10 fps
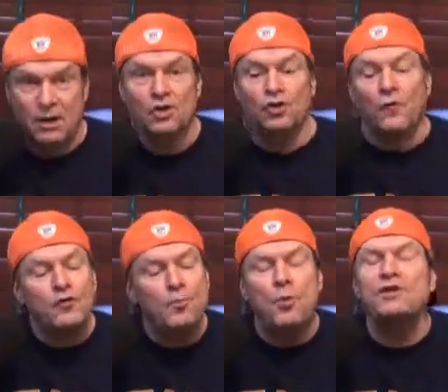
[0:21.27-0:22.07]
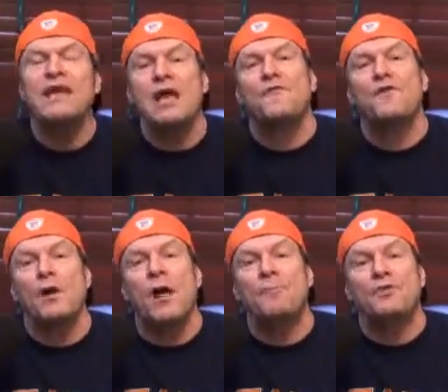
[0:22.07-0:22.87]
so if you put the
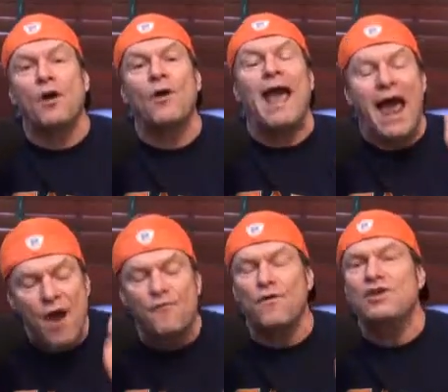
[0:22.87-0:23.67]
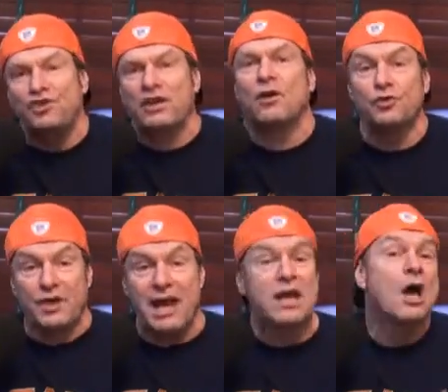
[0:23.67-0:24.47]
NFL up there every single
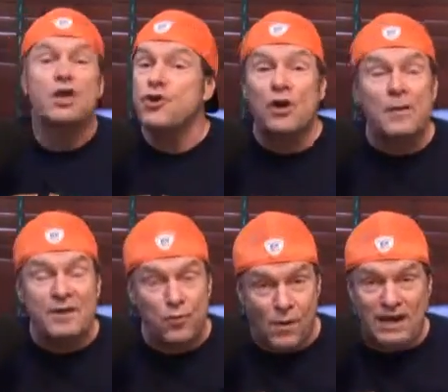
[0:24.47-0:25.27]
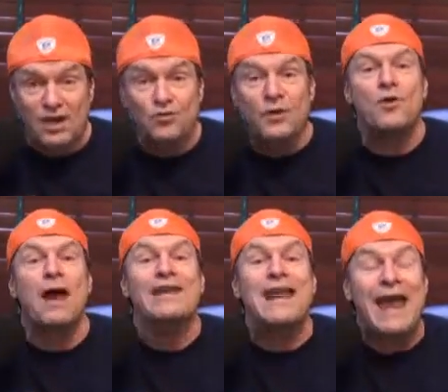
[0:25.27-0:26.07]
day, you're going to be a ratings winner,
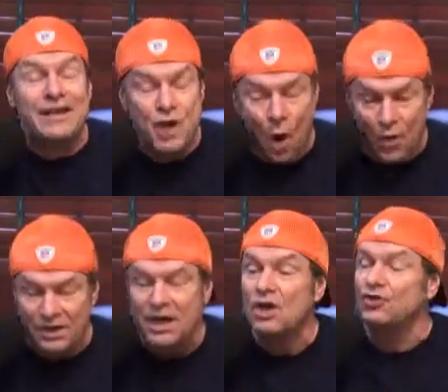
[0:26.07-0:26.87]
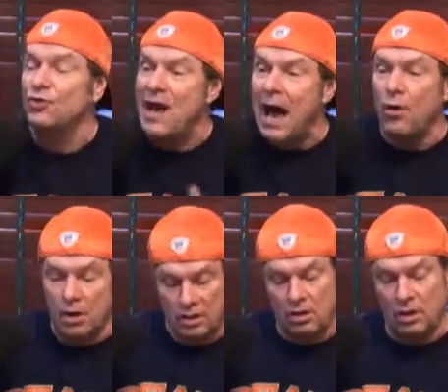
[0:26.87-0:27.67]
and they know it. So now
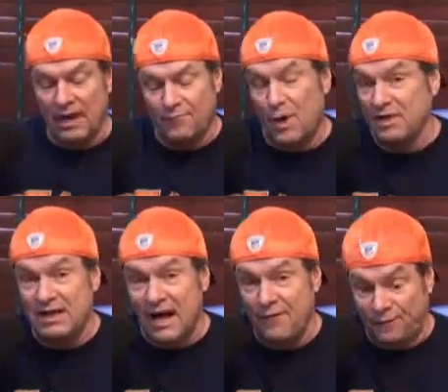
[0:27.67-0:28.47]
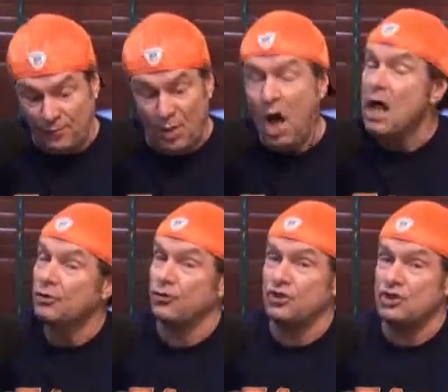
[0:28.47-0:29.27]
you're going to have Monday Night Football.
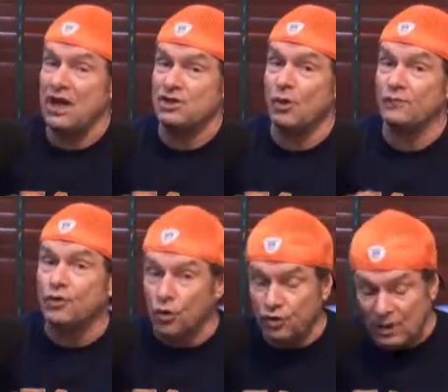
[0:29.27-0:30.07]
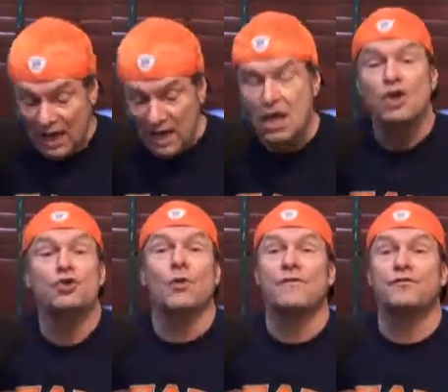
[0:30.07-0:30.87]
There's a chance you have Tuesday.
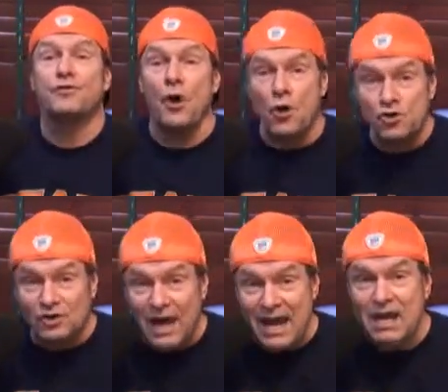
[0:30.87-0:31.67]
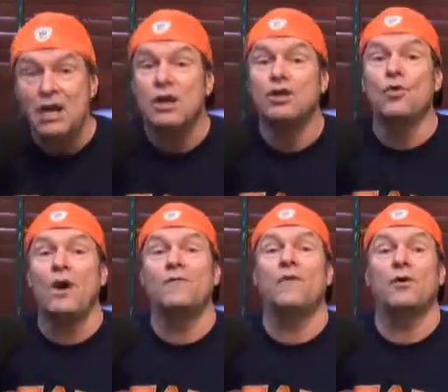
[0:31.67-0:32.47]
You have Thursday. You
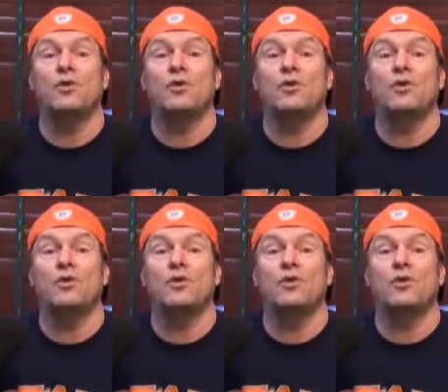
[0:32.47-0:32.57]
have